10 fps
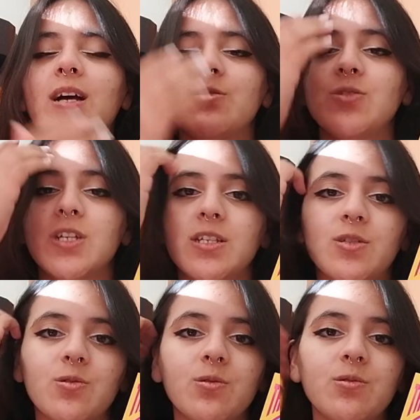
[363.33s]
had to change
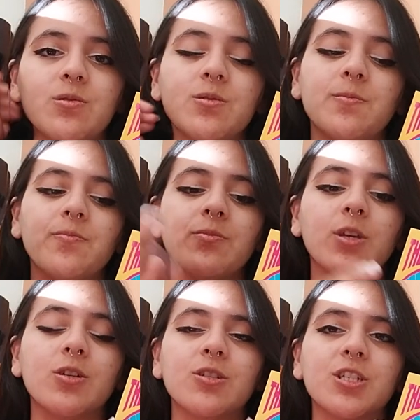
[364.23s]
schools
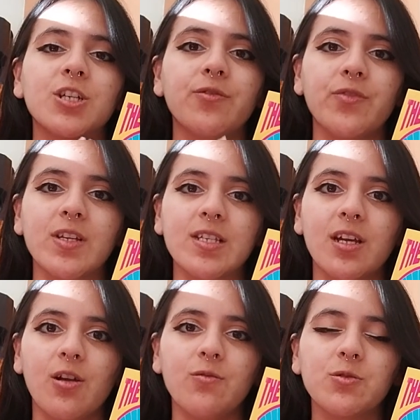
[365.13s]
because she confessed
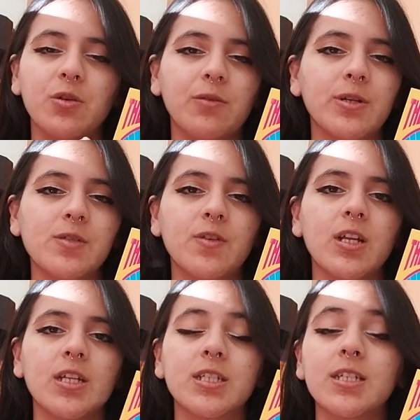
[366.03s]
her love to her best
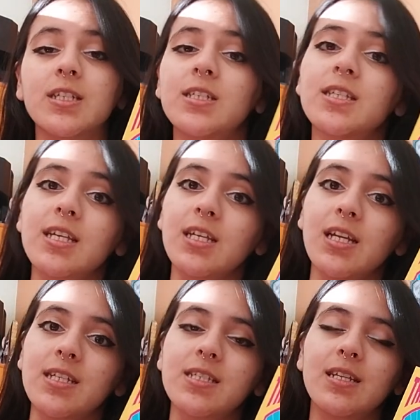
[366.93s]
friend and she didn't take it
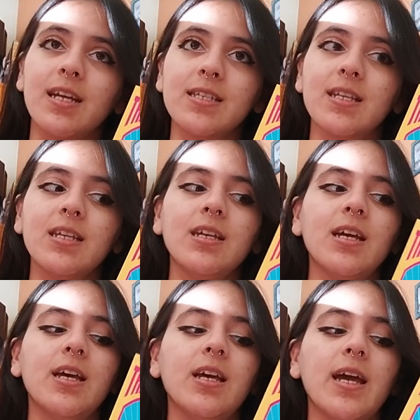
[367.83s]
nicely.
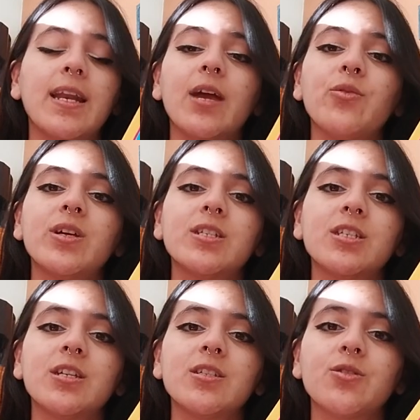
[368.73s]
And now that
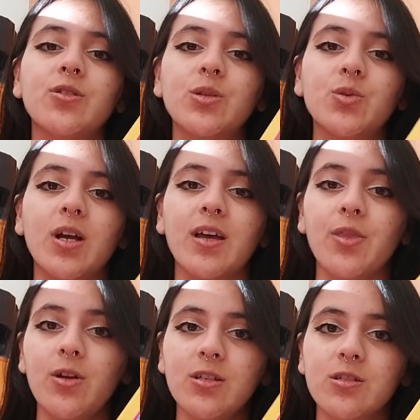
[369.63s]
she is going to a
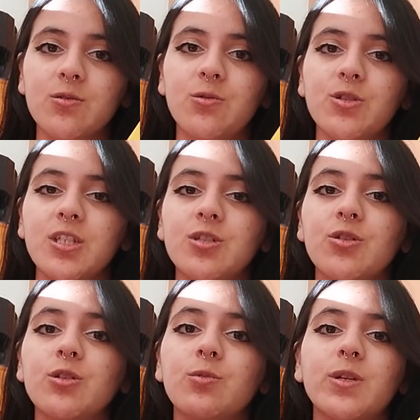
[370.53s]
Catholic school, she is
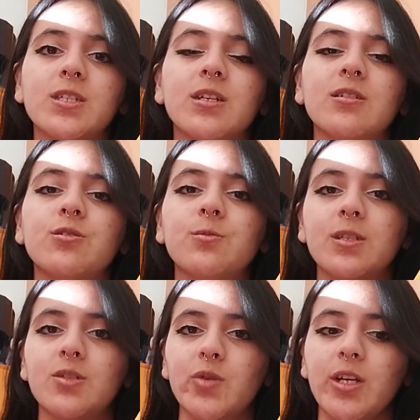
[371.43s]
going to pretend to be
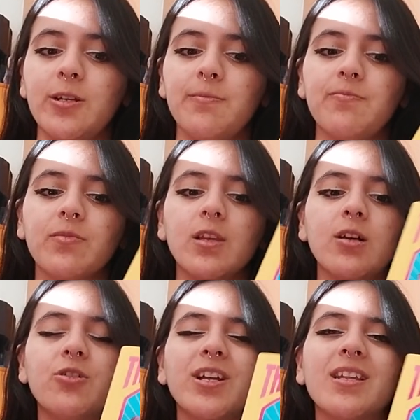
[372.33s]
straight.
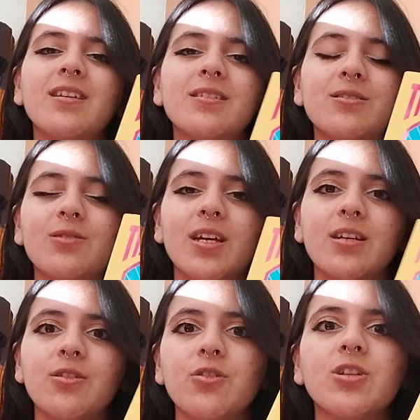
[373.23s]
Or at least to
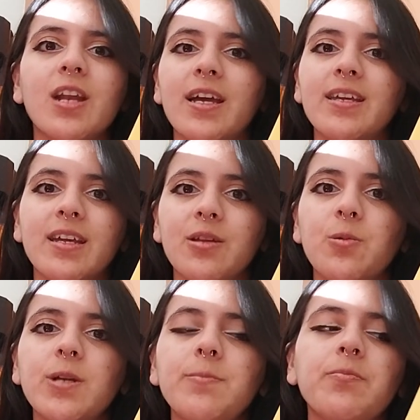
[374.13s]
like not like
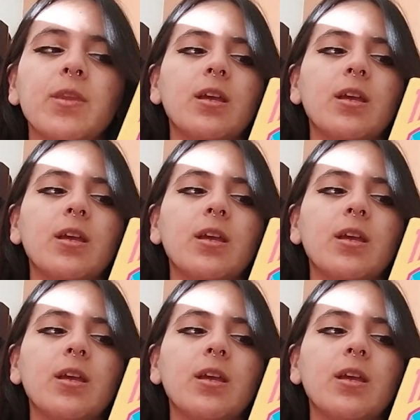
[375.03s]
anyone.